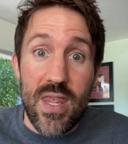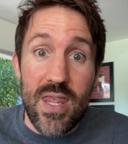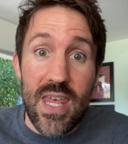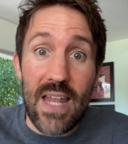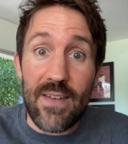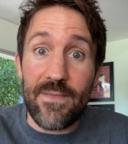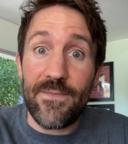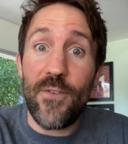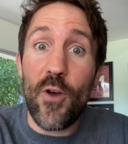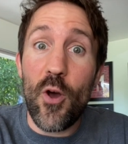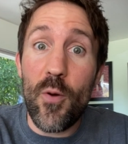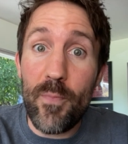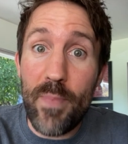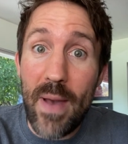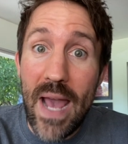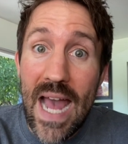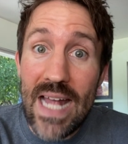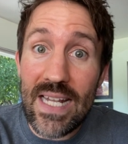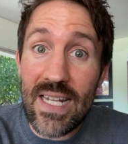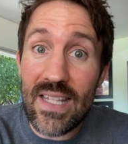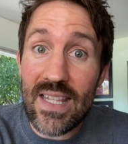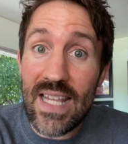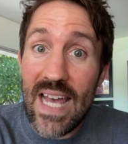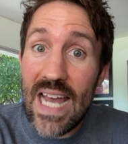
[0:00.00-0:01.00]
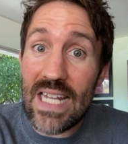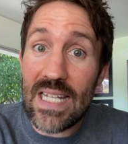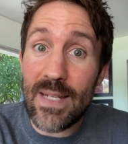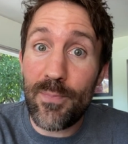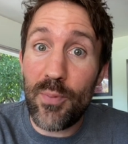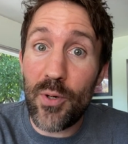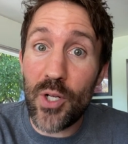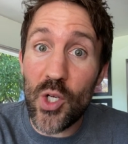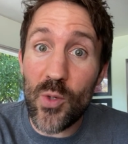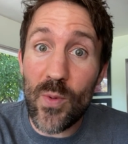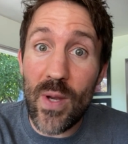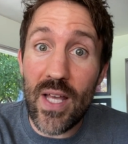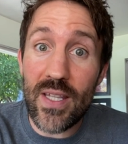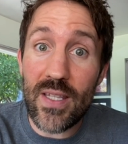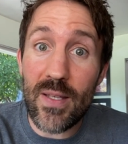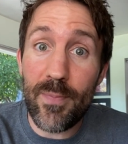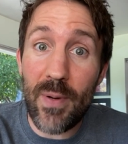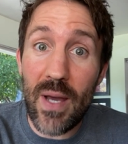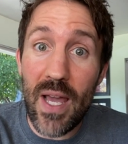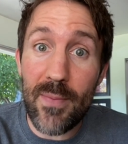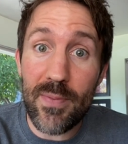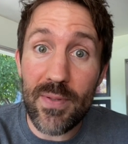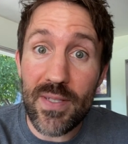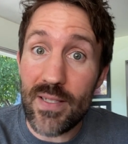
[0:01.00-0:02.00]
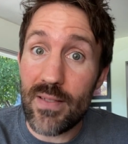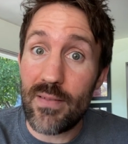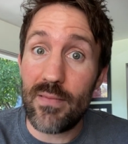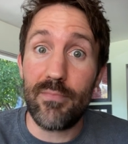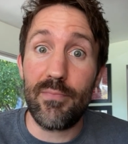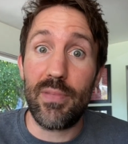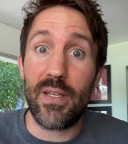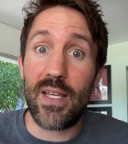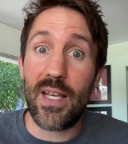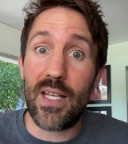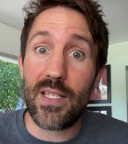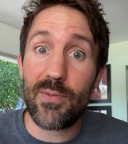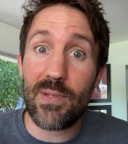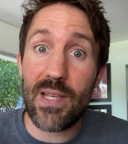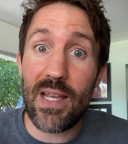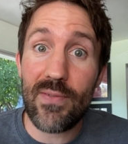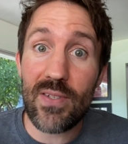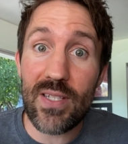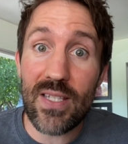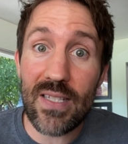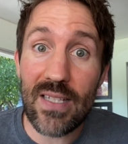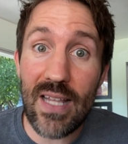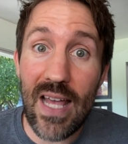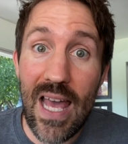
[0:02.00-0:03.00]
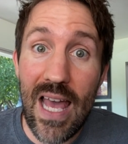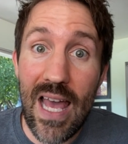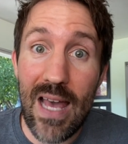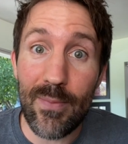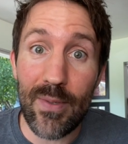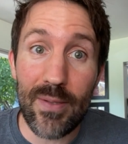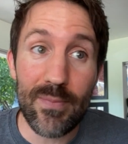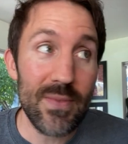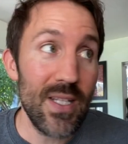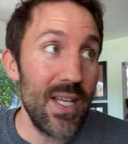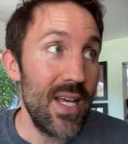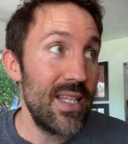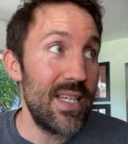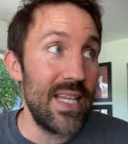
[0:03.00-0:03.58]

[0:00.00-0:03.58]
That foam padding they had to put around the pipes, because we have a slab.